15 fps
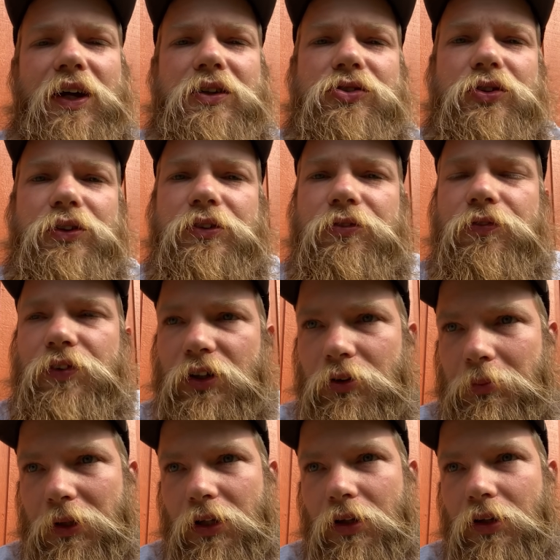actually
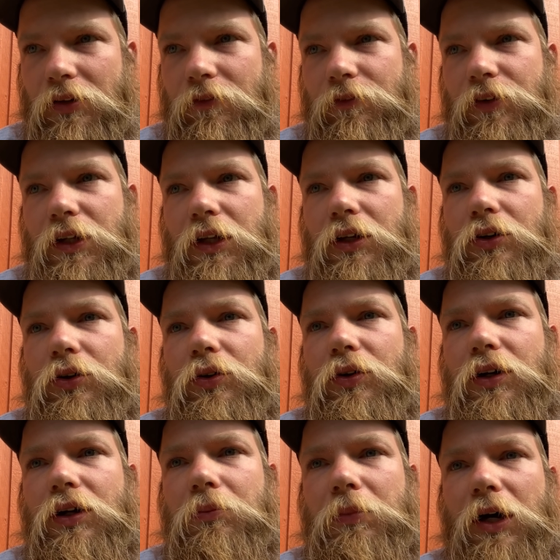filming a video
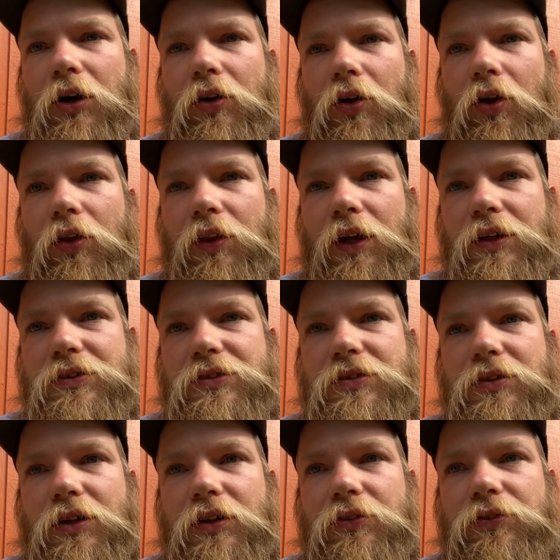about all that
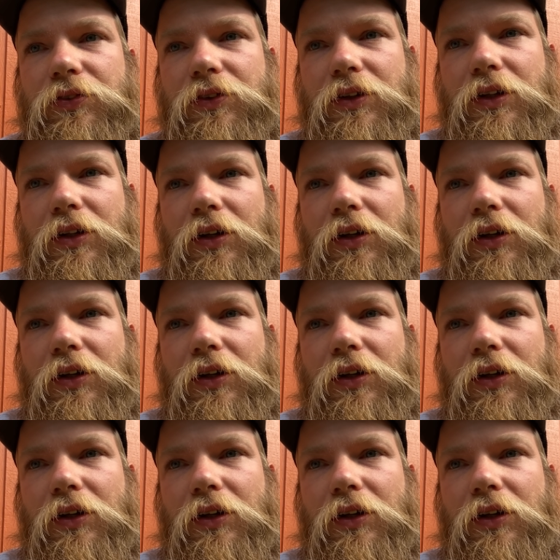stuff,